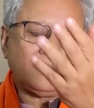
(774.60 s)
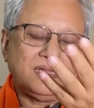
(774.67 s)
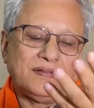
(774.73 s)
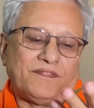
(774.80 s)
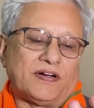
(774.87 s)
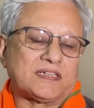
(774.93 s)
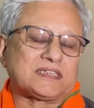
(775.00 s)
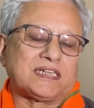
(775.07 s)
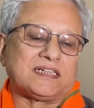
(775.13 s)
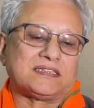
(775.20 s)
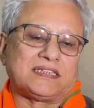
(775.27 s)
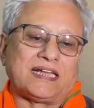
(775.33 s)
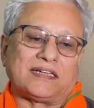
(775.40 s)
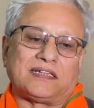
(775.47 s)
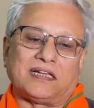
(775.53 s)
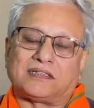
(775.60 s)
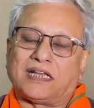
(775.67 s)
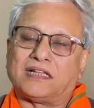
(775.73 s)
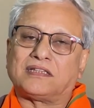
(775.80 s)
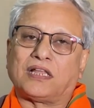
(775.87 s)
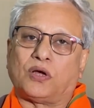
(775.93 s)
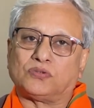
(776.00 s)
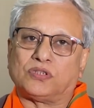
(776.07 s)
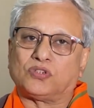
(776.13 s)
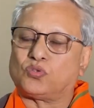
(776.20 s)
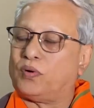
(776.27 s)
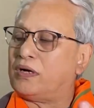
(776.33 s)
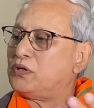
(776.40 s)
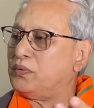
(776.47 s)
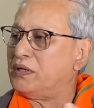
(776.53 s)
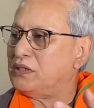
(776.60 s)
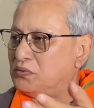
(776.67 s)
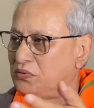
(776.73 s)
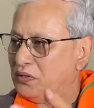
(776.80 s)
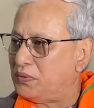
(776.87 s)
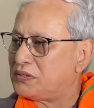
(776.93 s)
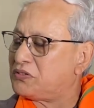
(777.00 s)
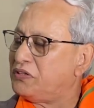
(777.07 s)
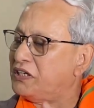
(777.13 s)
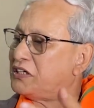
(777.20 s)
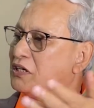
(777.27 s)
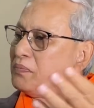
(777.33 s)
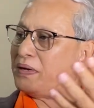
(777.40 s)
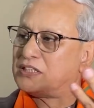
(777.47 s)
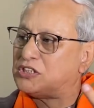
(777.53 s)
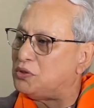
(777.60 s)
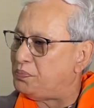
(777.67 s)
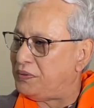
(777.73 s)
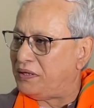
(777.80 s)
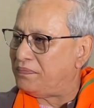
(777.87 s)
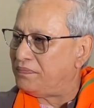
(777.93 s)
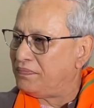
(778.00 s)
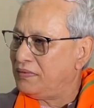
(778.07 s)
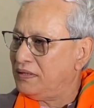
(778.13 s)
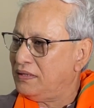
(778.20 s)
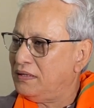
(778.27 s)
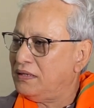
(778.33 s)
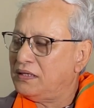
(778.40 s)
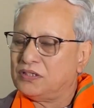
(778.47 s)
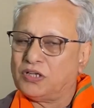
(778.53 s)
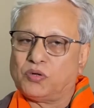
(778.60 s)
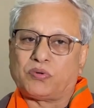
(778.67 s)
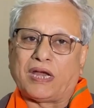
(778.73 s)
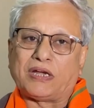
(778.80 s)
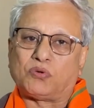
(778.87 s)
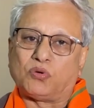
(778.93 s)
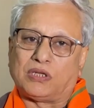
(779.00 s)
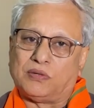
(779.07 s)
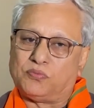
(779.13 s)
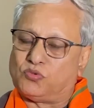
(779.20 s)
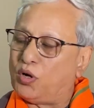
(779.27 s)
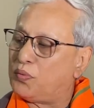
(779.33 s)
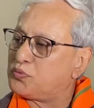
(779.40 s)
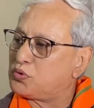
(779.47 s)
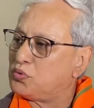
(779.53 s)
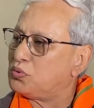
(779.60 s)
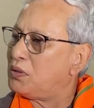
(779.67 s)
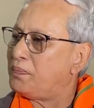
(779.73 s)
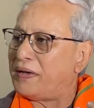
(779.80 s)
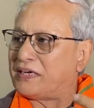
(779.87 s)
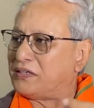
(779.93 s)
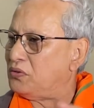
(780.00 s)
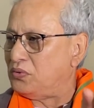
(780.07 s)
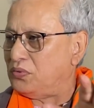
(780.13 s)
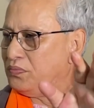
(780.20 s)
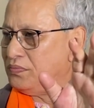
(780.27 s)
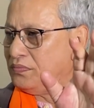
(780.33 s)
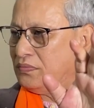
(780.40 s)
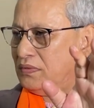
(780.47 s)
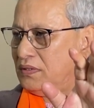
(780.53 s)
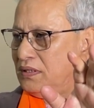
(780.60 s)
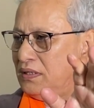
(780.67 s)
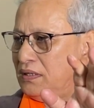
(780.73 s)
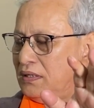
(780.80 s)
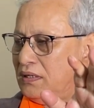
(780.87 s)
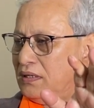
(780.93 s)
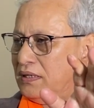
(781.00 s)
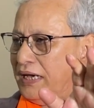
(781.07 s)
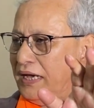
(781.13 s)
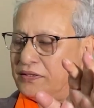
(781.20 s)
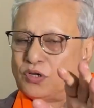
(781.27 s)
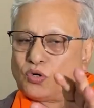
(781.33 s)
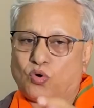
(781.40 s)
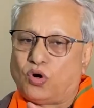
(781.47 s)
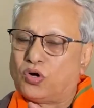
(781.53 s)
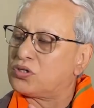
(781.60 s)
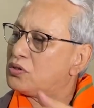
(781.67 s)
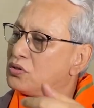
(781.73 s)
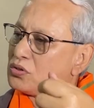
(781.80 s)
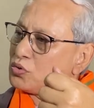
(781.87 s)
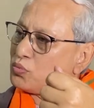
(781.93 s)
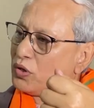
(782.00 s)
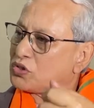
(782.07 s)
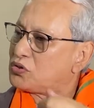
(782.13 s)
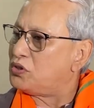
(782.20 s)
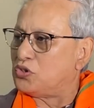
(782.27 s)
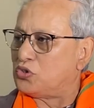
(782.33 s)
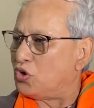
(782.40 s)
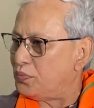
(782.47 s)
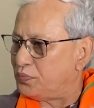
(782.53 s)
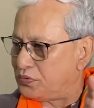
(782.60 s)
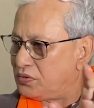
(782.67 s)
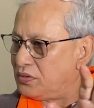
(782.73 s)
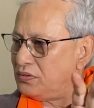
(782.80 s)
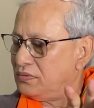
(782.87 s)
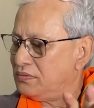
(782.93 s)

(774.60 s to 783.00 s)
First thing is that the 10,223 was created by CPM. They tried to give jobs through the back door. And the court squashed the jobs.